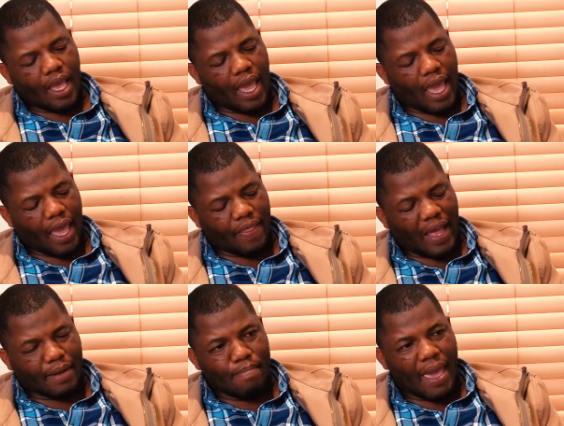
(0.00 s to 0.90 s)
uh,
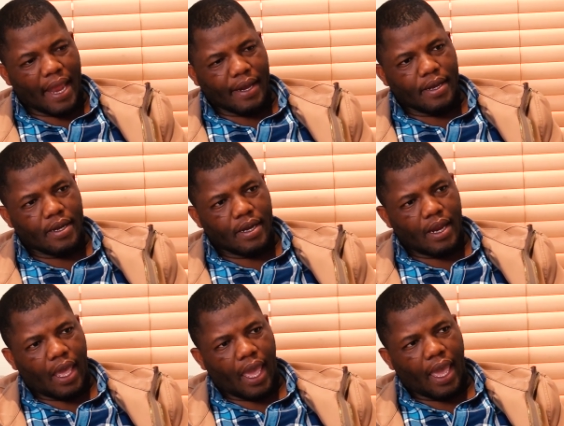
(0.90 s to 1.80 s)
that men
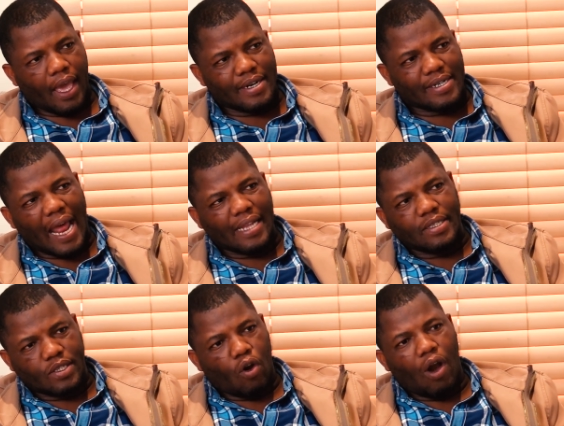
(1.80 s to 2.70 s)
uh,
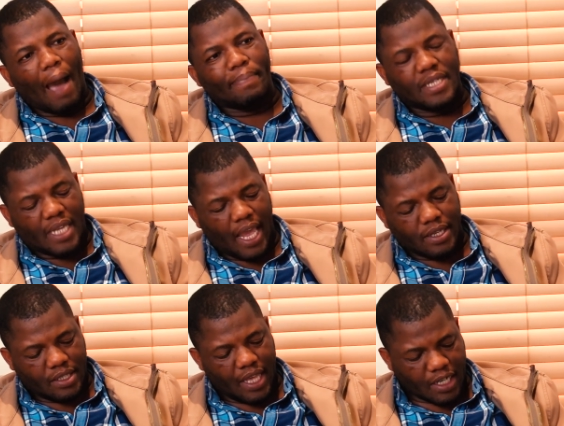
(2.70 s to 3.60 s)
runs or
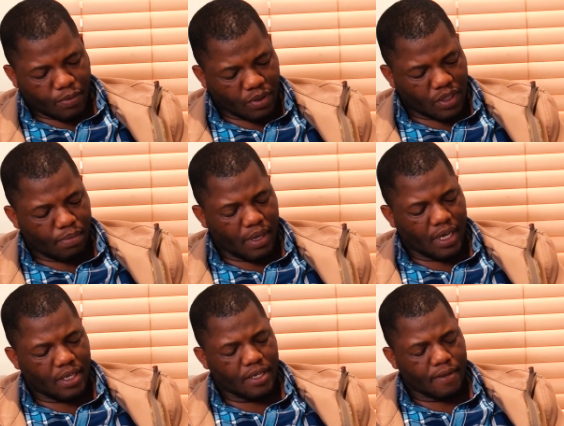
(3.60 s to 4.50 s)
abdicate their
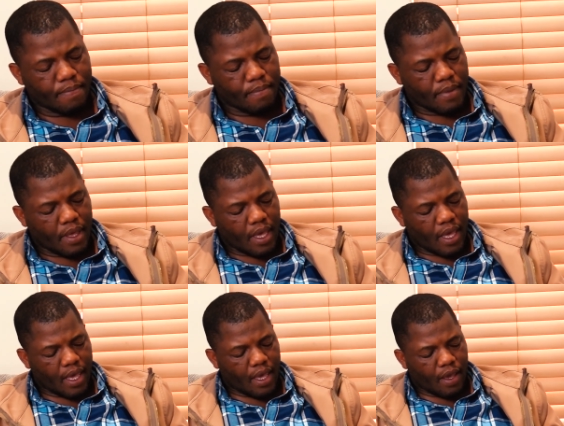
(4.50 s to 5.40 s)
responsibility.
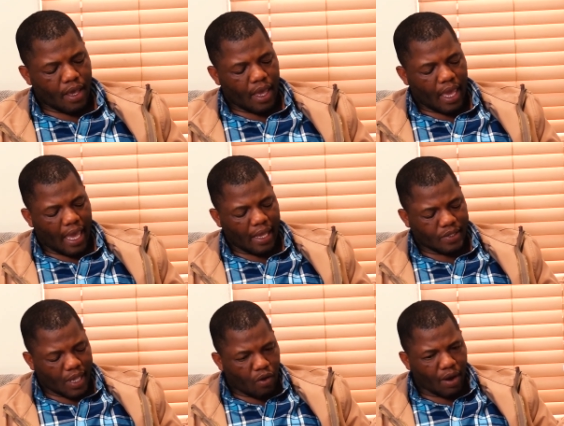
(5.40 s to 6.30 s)
Uh,
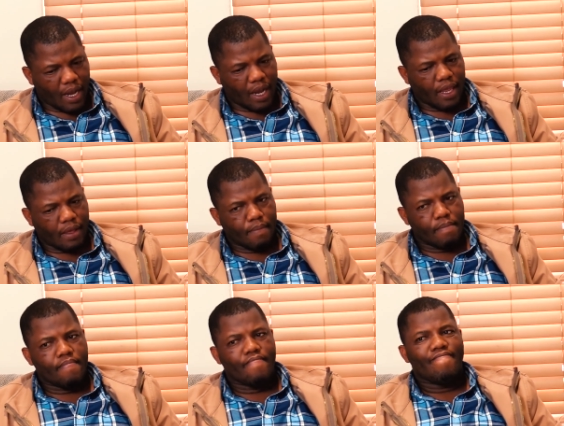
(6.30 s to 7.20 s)
secondly,
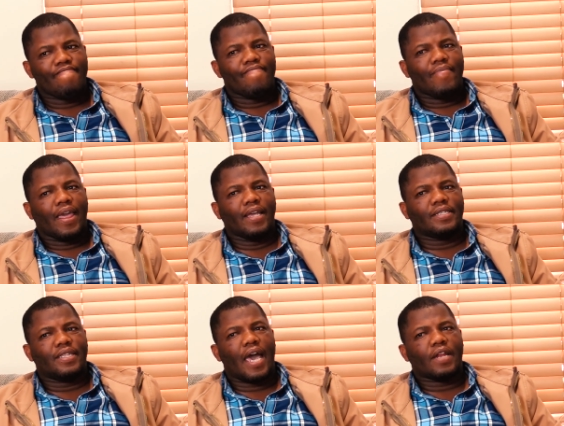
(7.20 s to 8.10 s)

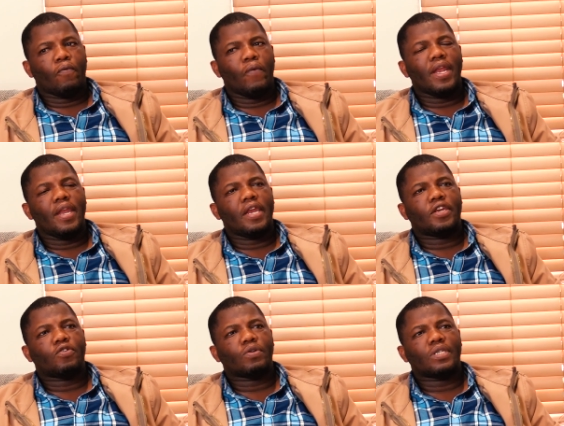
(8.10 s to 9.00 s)
is that we need
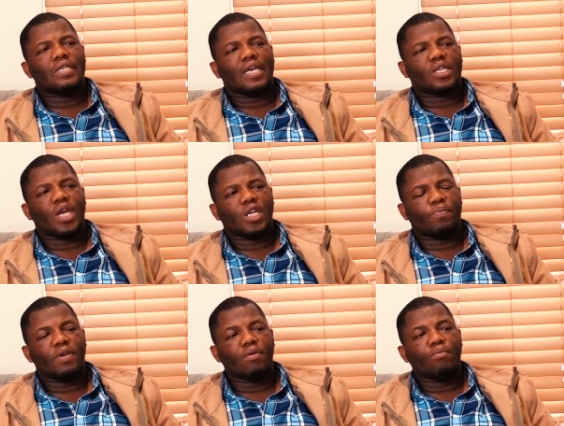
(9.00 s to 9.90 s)
to see the
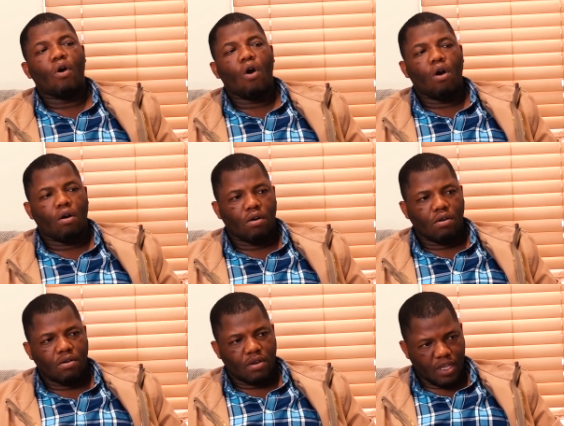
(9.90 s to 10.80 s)
church being more
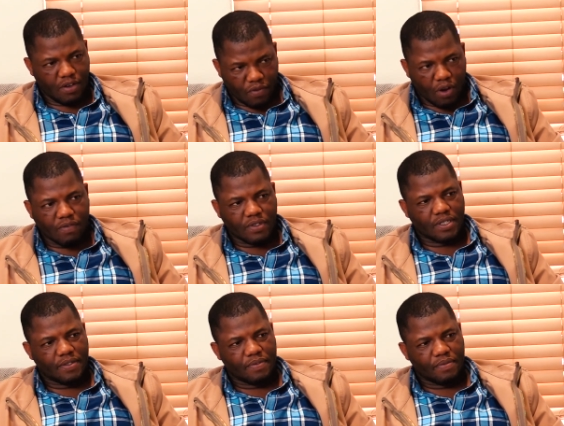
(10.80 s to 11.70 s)
involved.